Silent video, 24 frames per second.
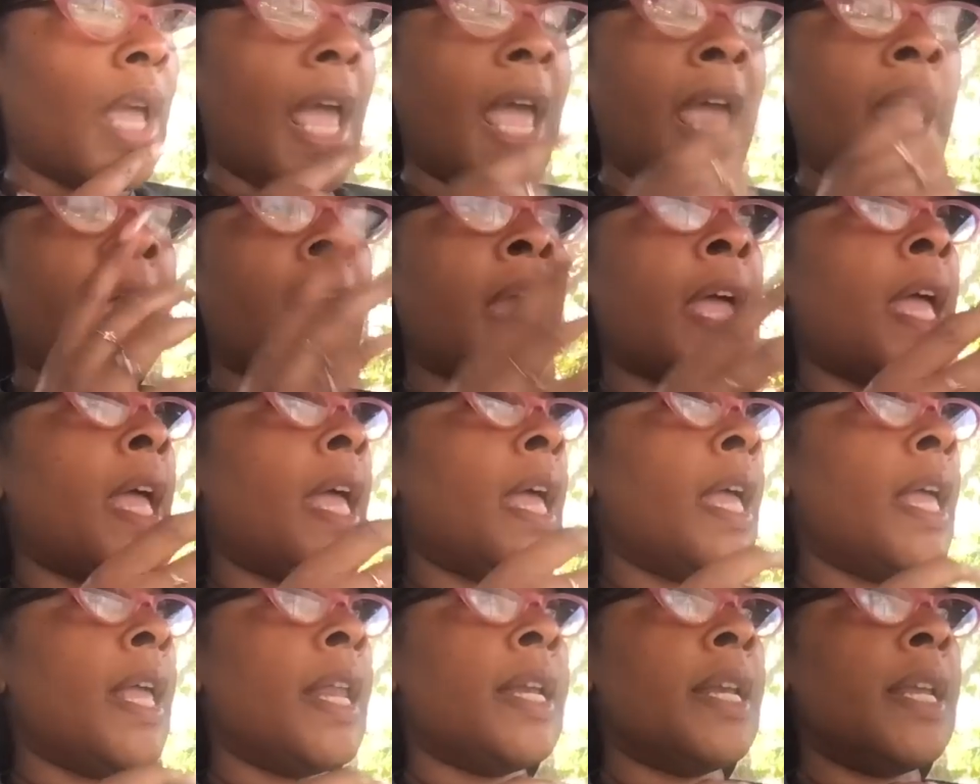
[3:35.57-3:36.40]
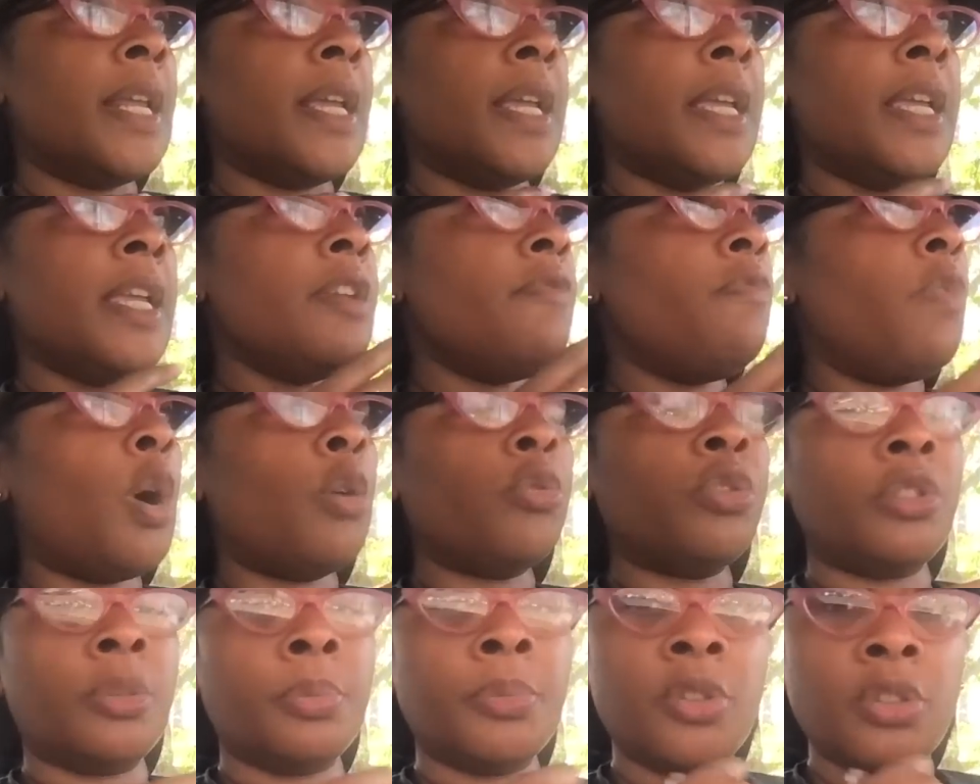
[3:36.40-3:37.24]
And he
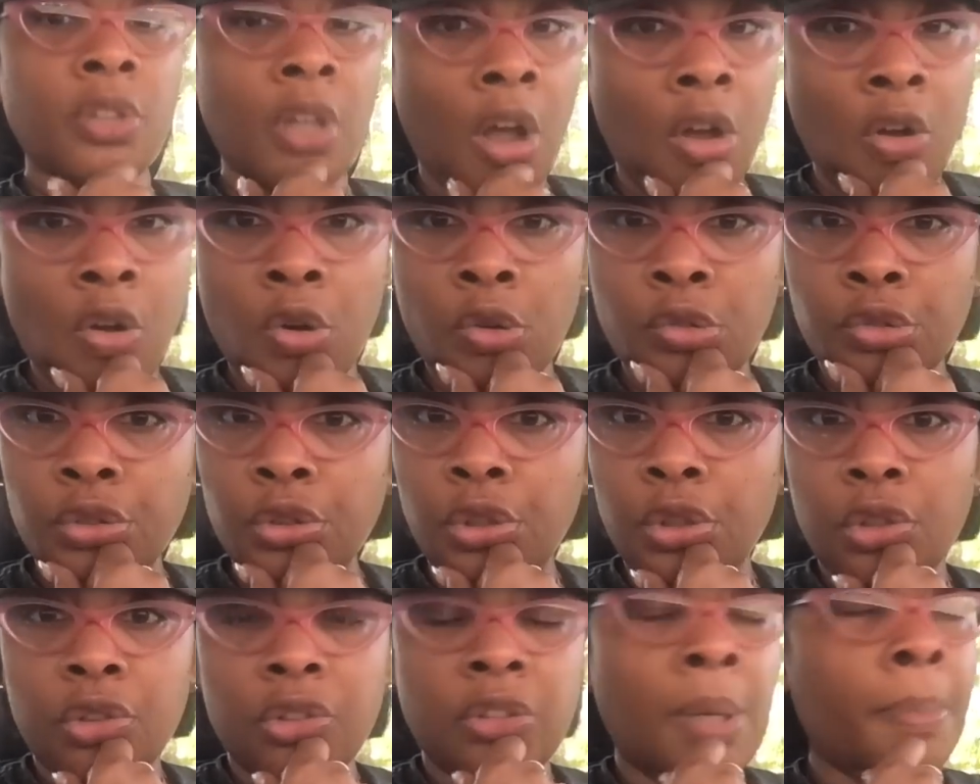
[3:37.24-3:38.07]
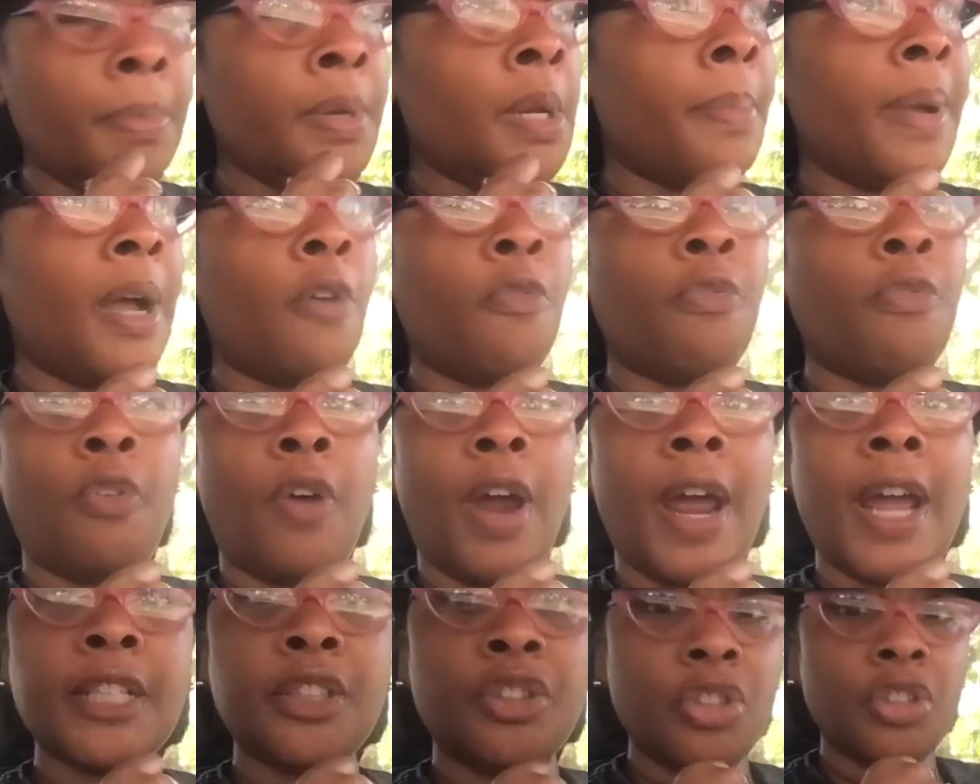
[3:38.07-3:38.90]
wrote some songs, girl, something about
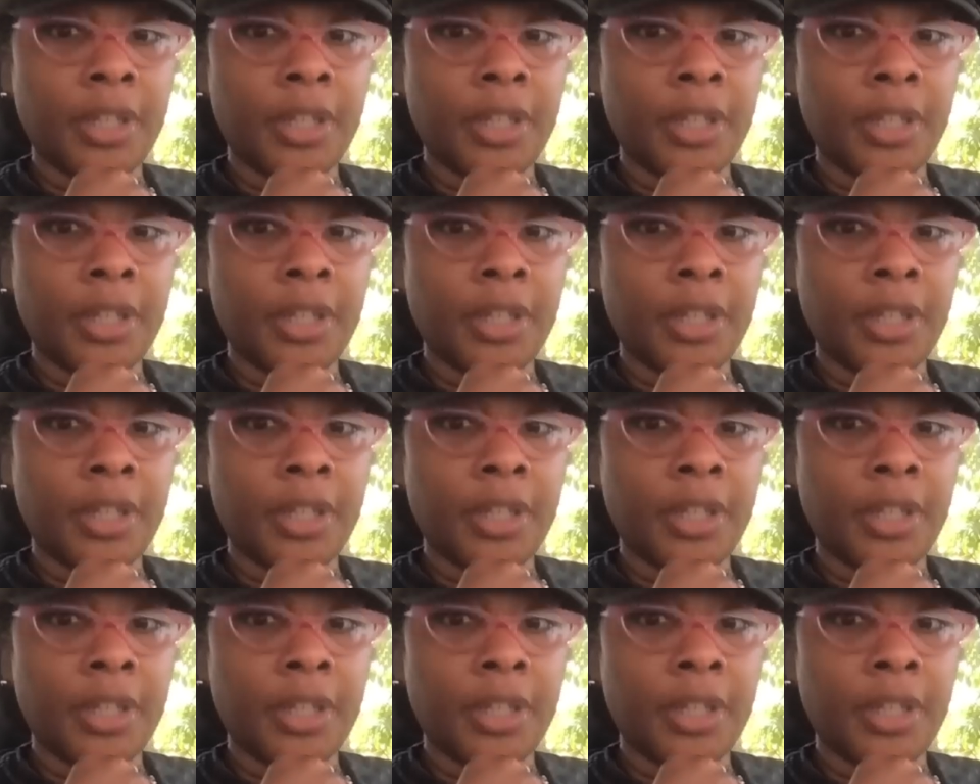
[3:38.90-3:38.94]
fried